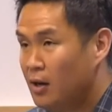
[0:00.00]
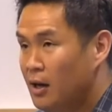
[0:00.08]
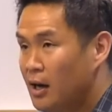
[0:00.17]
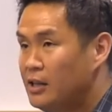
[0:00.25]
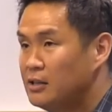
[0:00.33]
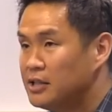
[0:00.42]

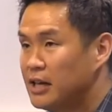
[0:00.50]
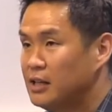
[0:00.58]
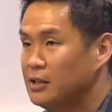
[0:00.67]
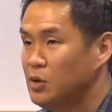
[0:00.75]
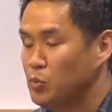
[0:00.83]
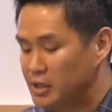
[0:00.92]
And then,
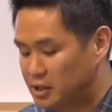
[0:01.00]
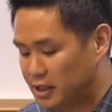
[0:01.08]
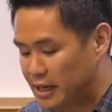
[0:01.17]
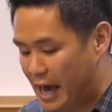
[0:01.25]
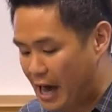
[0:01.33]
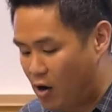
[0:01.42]
secondly, we
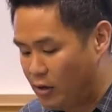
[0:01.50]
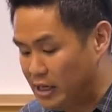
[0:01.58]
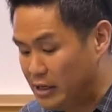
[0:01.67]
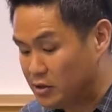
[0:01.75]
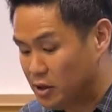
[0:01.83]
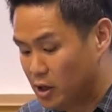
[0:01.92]
see how
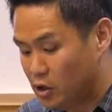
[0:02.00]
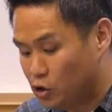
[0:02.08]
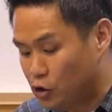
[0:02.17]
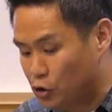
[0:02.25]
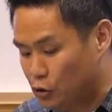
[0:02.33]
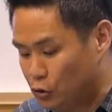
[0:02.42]
he is
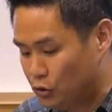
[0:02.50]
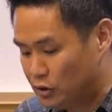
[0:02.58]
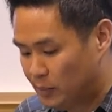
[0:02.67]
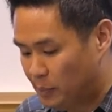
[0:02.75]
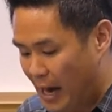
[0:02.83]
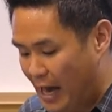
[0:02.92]

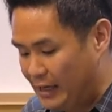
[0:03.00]
used by